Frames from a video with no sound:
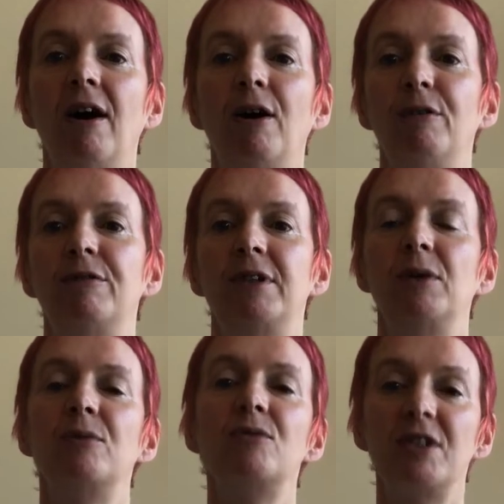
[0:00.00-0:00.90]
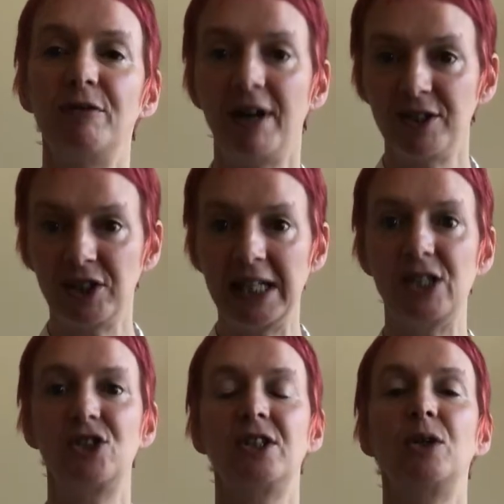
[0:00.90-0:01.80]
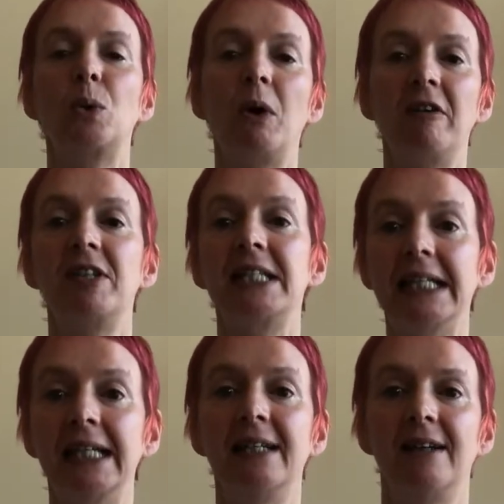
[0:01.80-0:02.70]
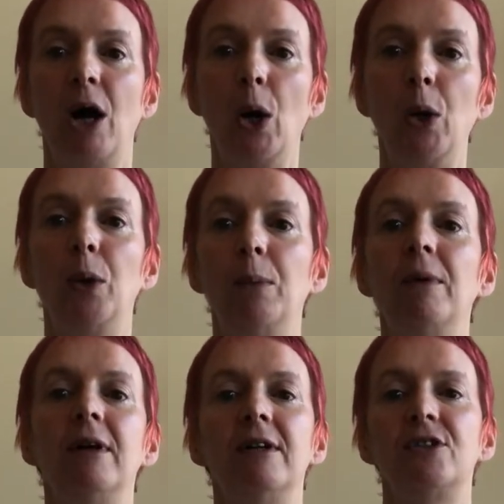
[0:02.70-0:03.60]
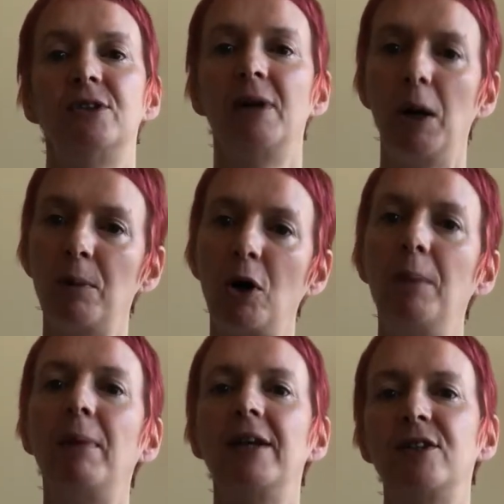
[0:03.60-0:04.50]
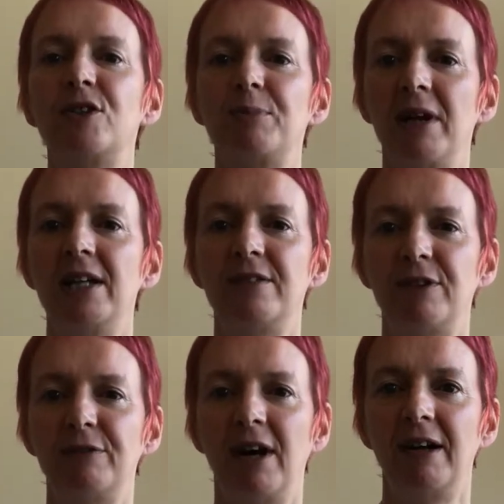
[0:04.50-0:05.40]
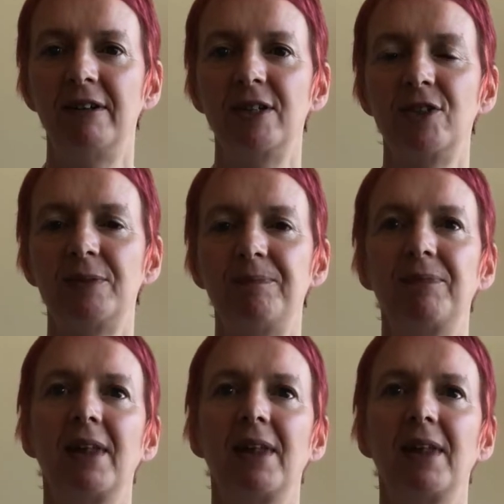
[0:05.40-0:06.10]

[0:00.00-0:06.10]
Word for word: of you know, self-isolation and quarantine at home to help combat the spread of the virus.